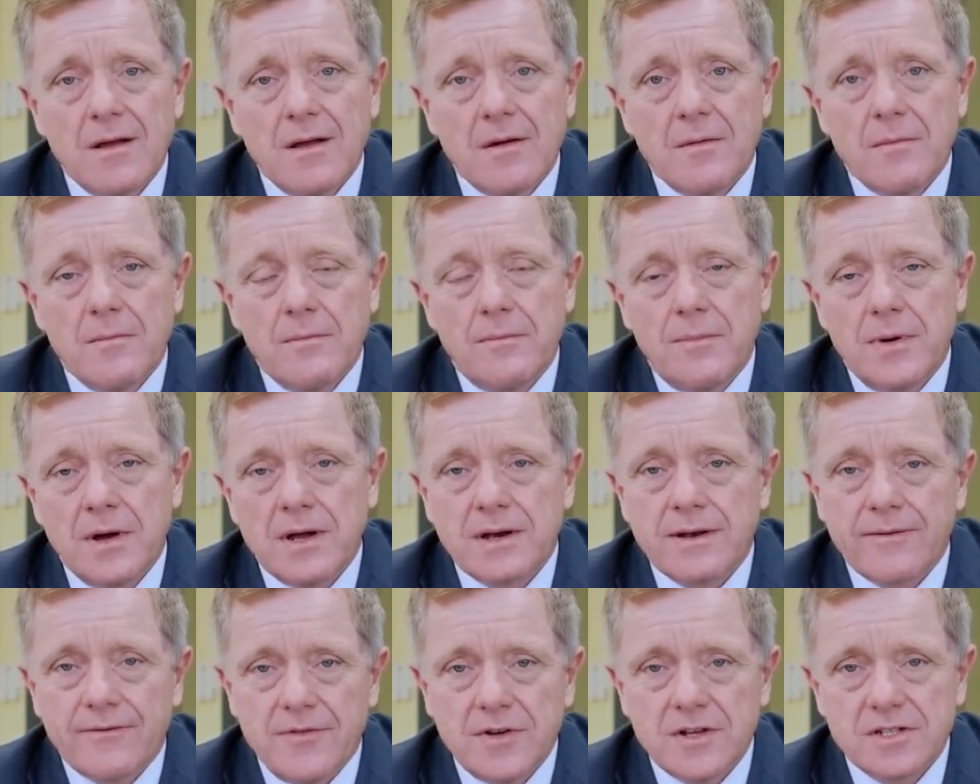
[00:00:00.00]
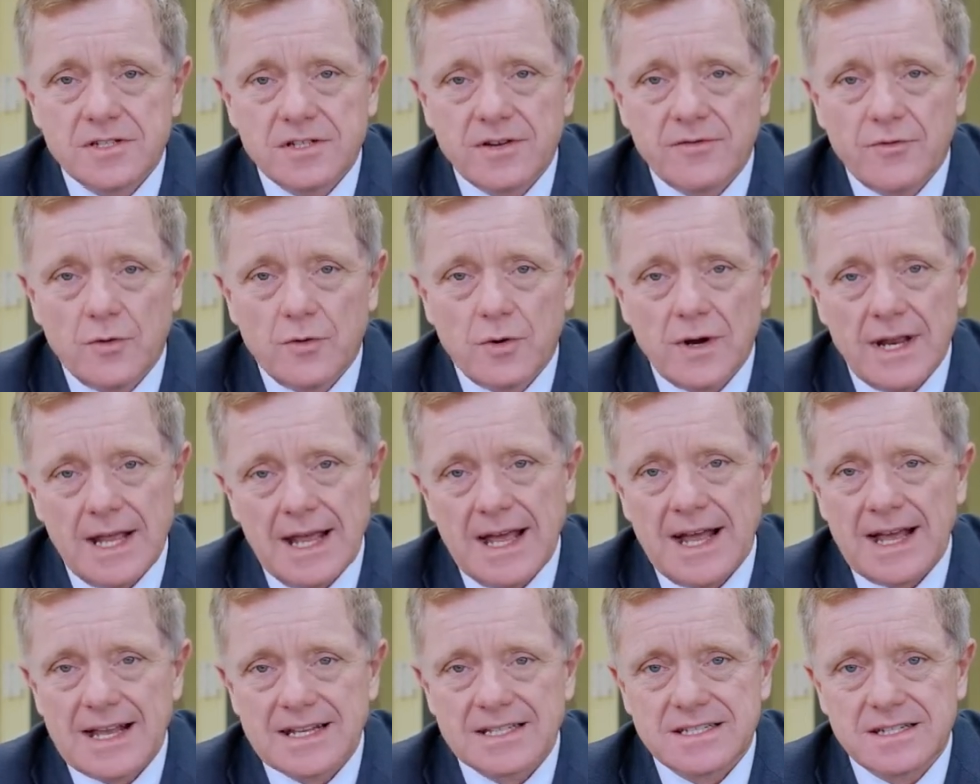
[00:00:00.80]
but first of all, it
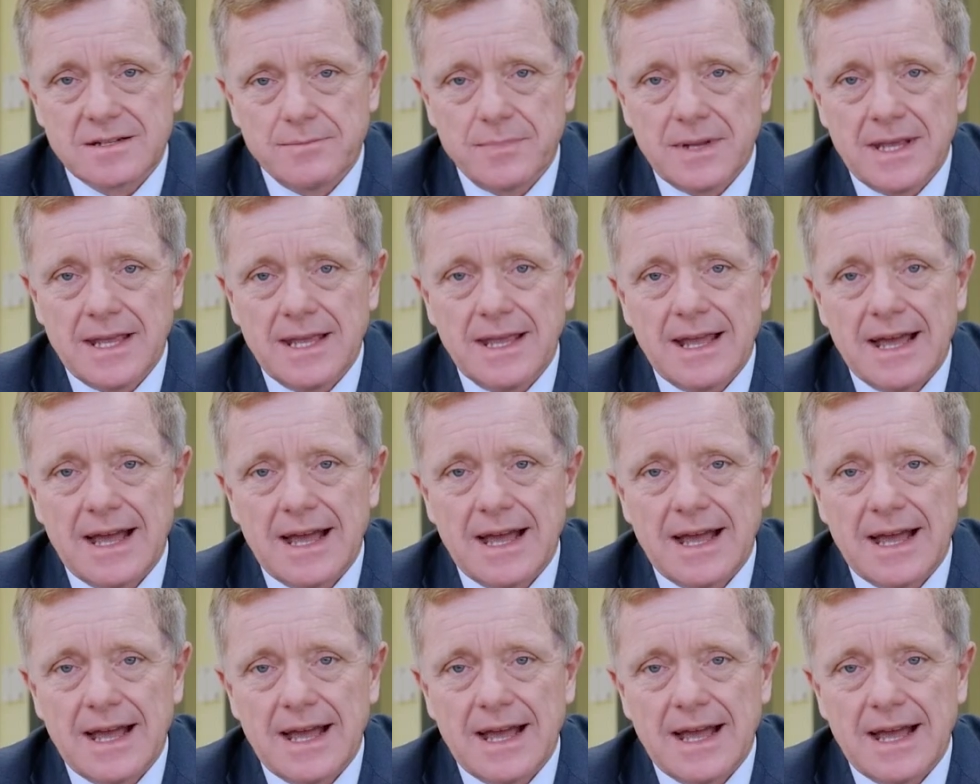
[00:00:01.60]
has to be